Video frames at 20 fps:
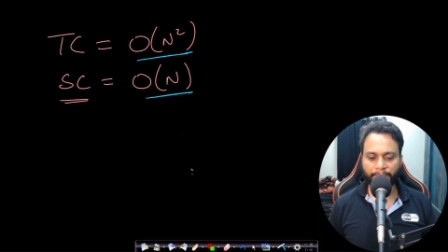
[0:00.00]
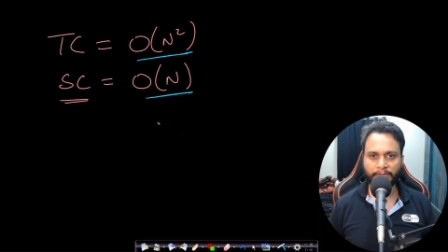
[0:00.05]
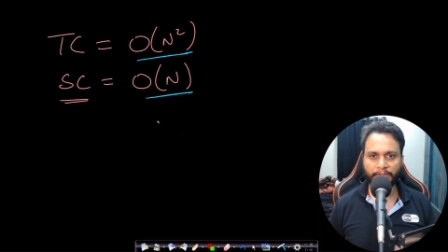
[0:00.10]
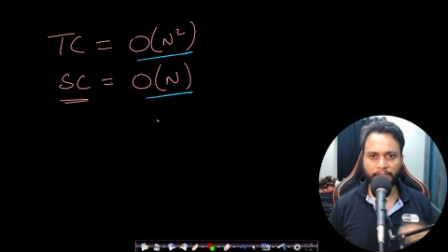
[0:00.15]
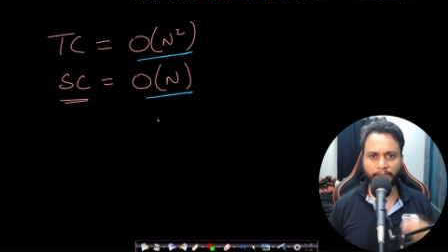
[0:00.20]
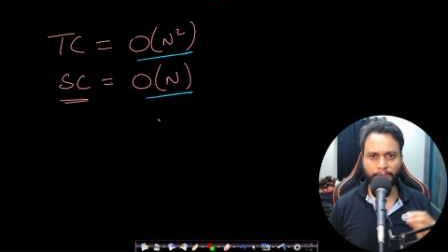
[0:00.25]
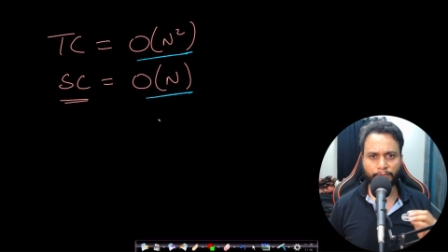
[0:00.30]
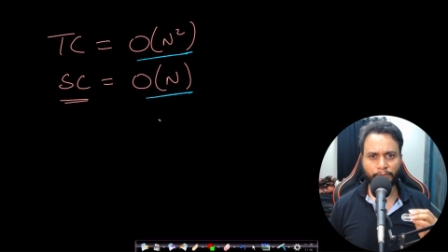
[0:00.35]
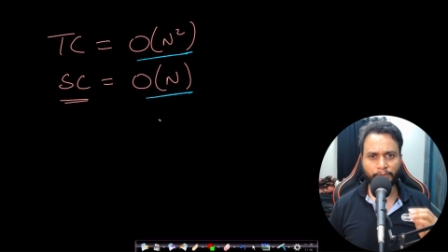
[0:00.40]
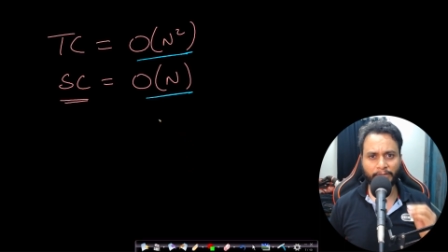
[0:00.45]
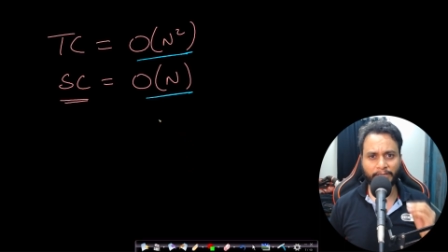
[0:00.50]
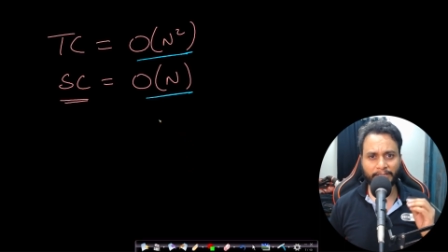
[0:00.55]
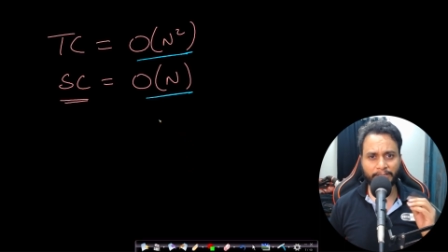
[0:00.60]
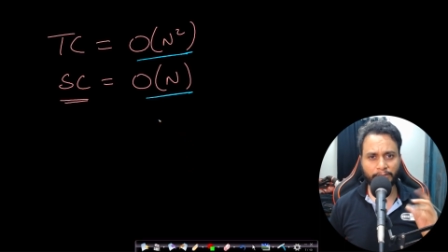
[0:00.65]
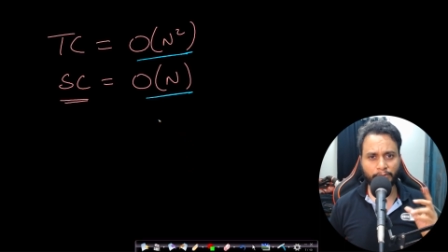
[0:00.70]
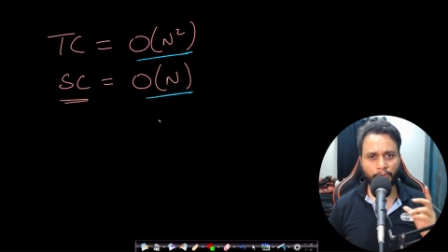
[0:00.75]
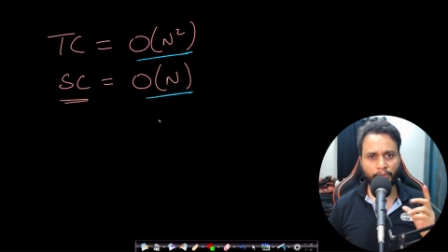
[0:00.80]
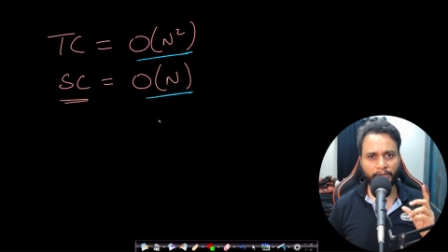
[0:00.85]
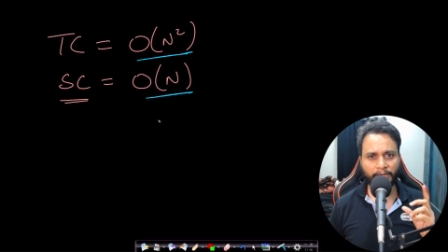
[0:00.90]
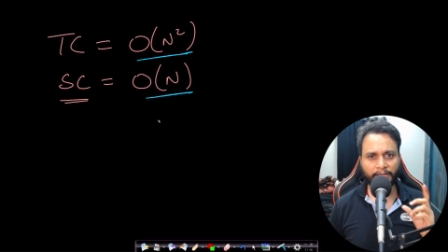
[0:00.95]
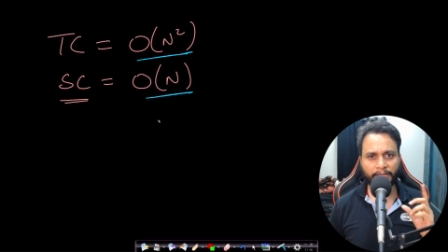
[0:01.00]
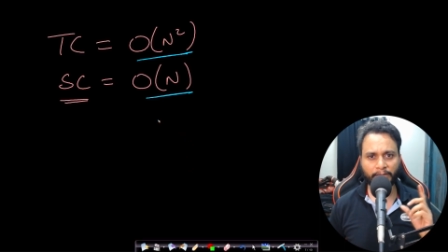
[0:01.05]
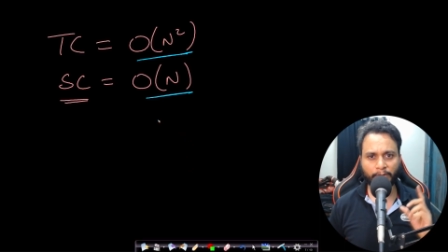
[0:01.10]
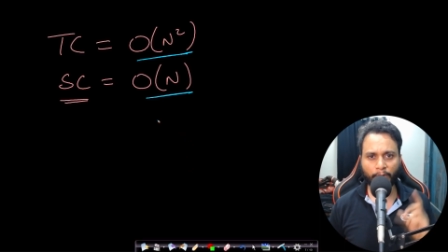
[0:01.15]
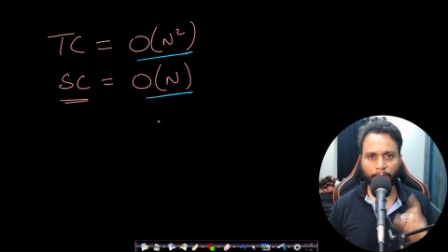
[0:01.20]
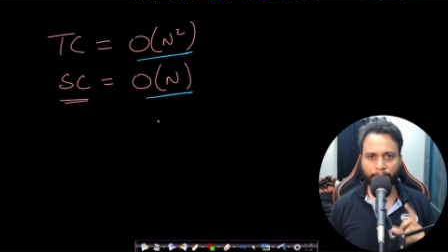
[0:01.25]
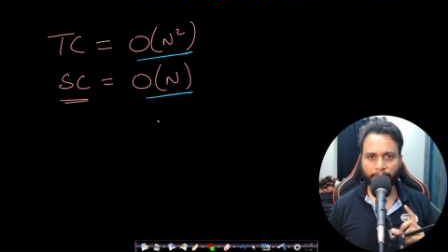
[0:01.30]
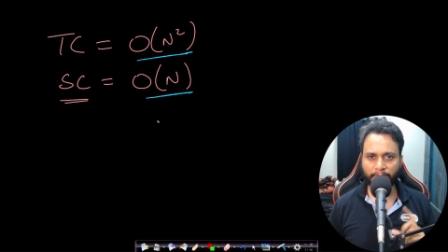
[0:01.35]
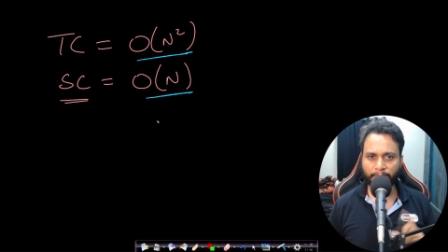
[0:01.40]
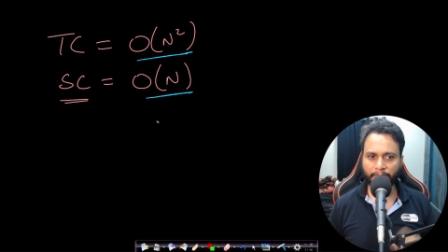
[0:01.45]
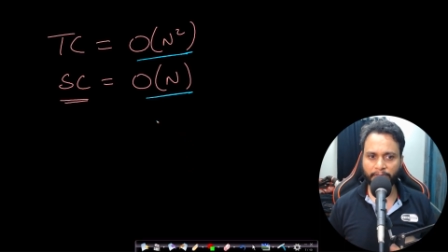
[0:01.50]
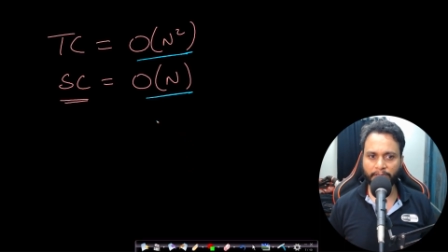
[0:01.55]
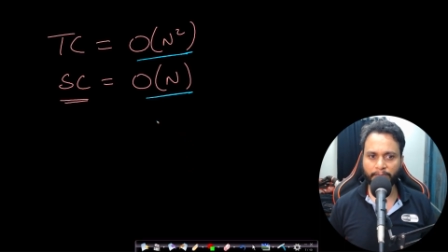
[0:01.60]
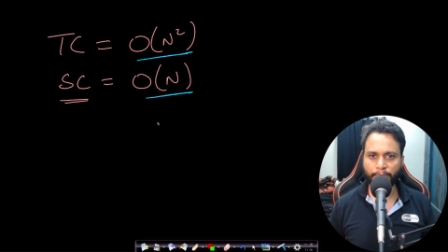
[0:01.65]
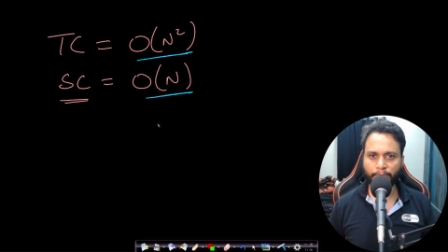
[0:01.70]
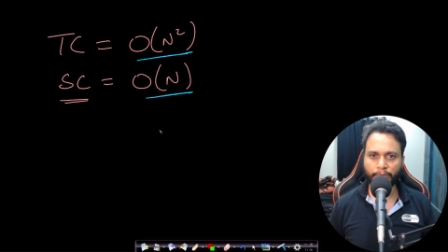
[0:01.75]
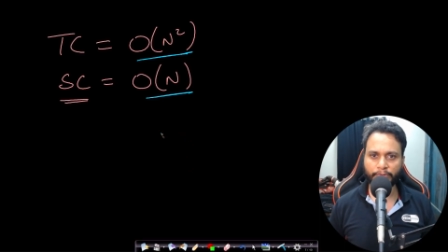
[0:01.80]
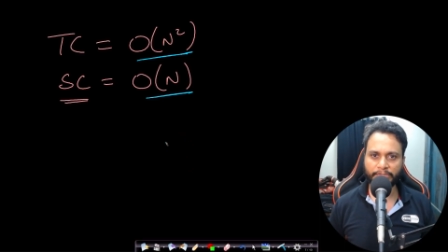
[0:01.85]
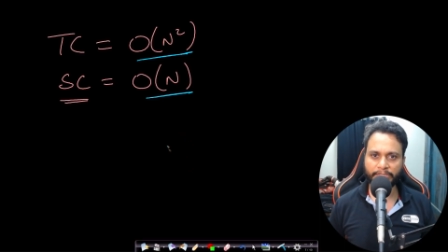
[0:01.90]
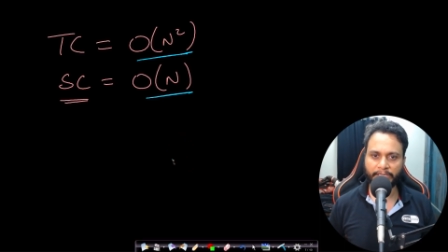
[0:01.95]
Therefore, let's look at an optimal
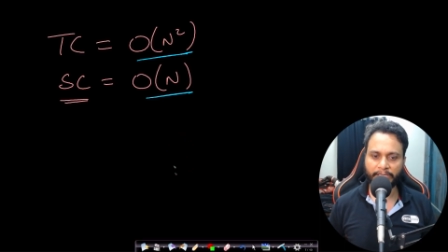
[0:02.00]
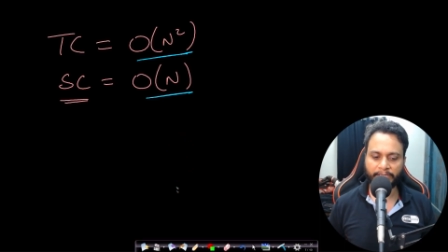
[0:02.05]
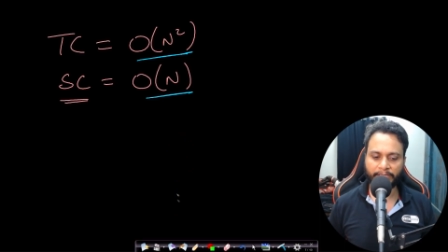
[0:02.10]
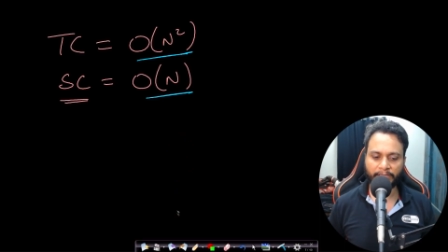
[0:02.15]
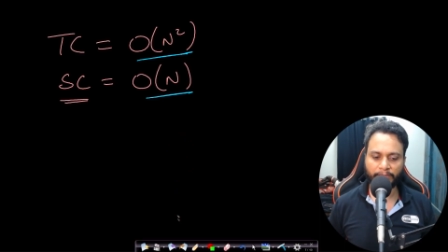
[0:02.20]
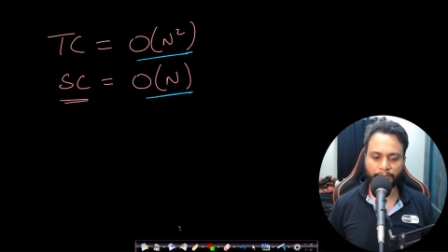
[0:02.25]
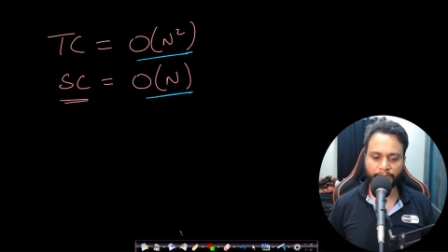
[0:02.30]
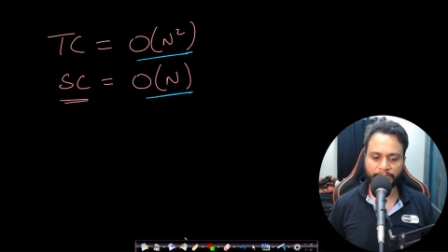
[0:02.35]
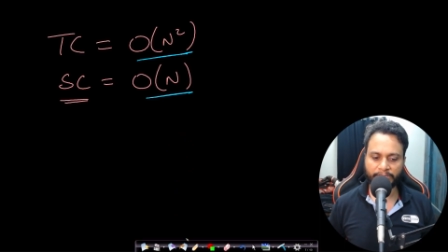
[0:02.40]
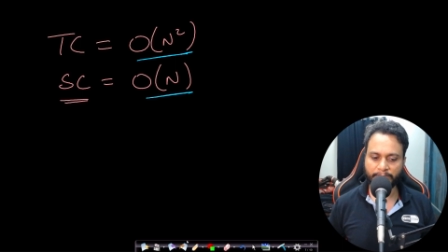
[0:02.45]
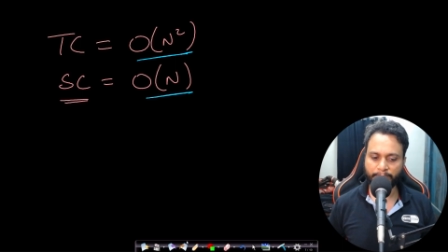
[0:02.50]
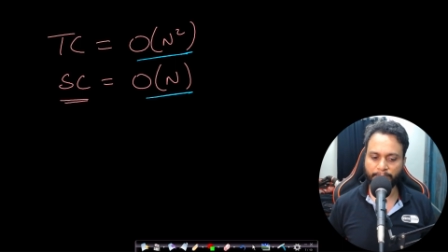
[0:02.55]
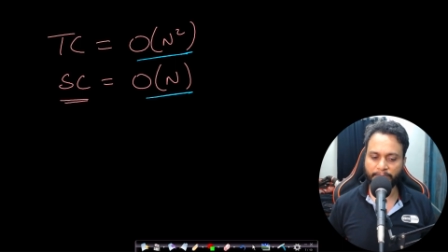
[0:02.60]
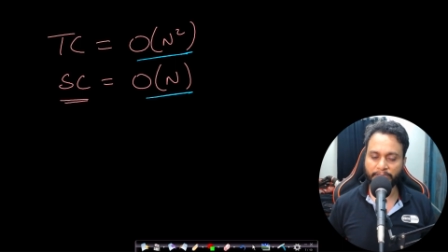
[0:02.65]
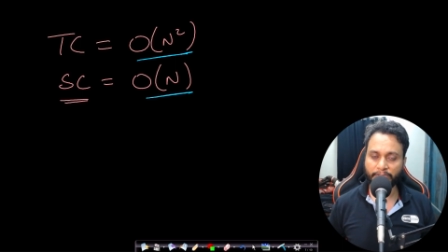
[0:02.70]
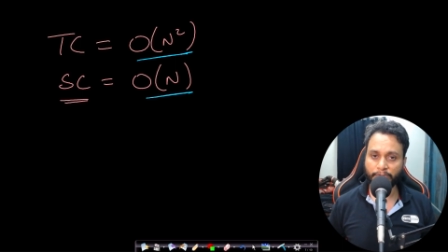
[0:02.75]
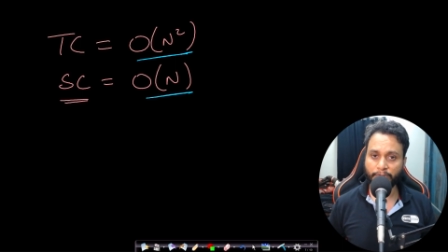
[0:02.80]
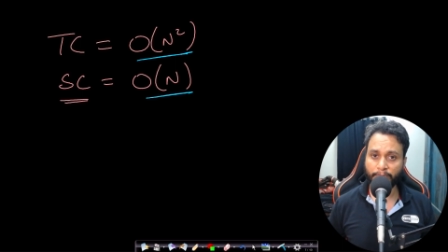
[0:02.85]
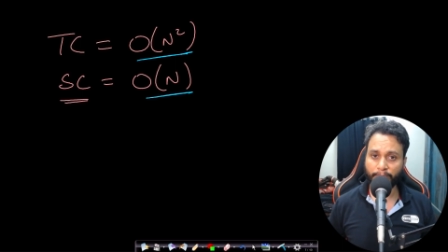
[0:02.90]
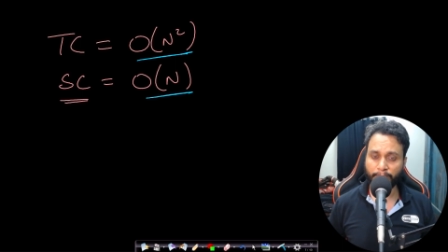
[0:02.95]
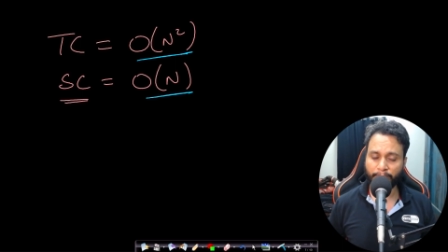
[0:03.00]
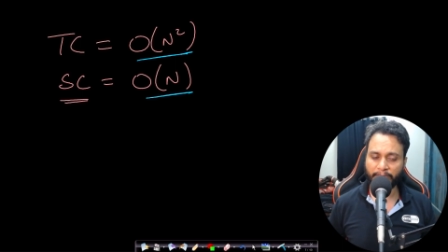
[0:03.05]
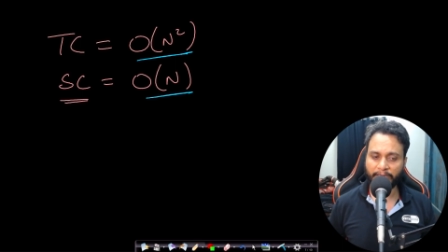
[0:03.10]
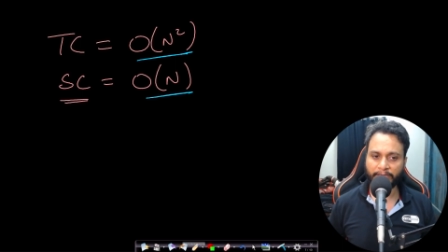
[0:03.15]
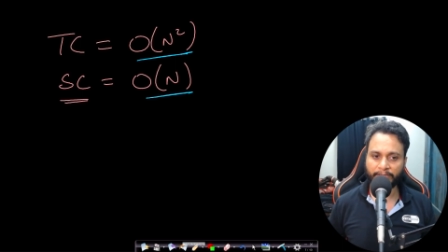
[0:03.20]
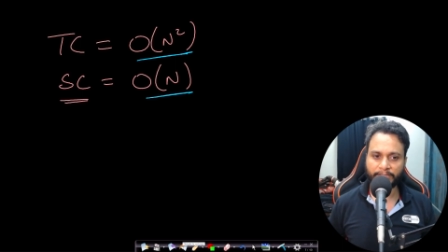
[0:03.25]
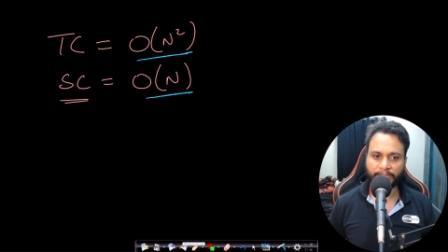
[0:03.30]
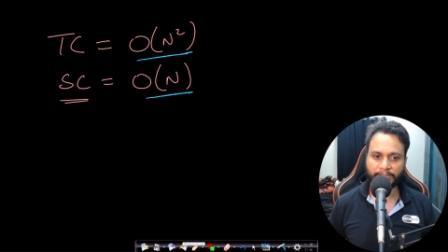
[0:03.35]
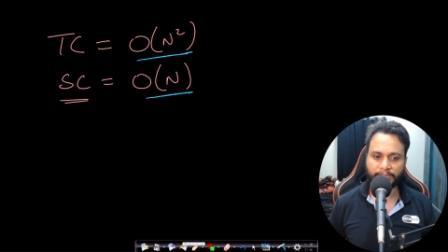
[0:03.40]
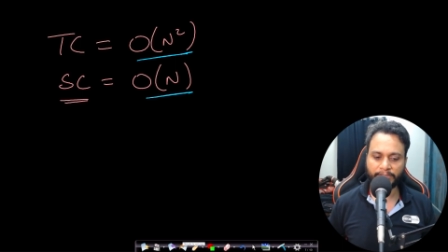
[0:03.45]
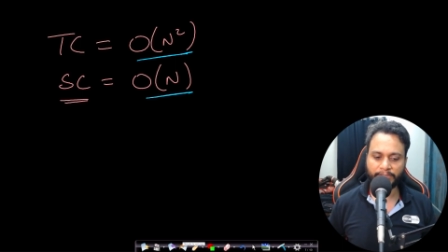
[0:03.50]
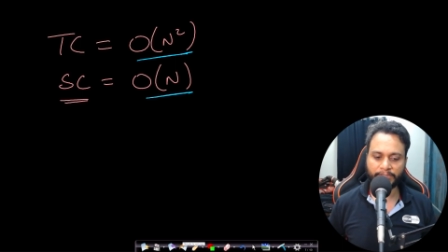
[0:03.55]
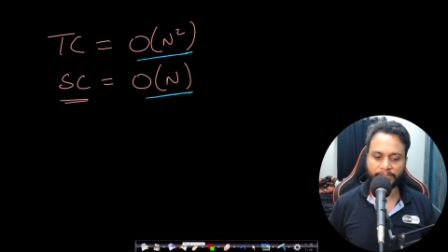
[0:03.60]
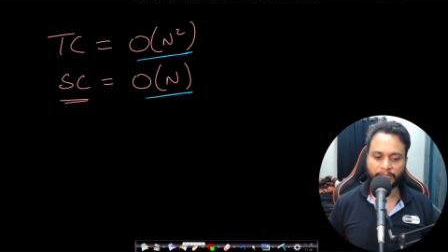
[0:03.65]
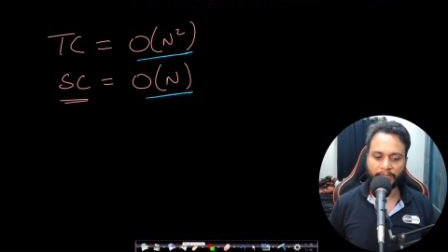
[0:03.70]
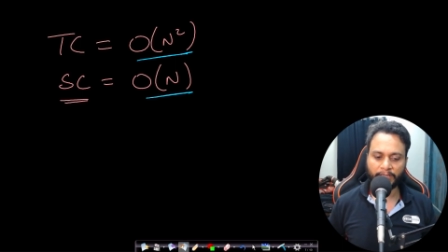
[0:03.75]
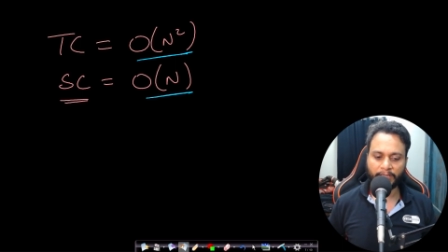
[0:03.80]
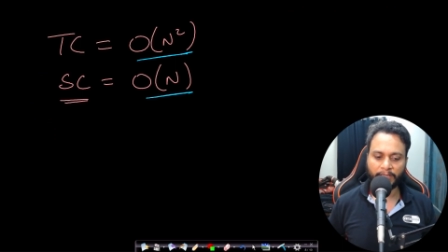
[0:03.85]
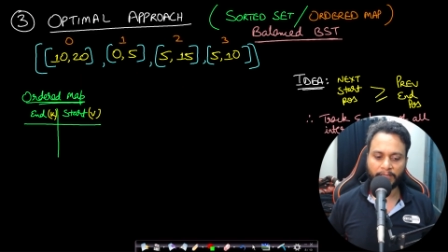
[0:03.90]
approach idea which is based on binary search,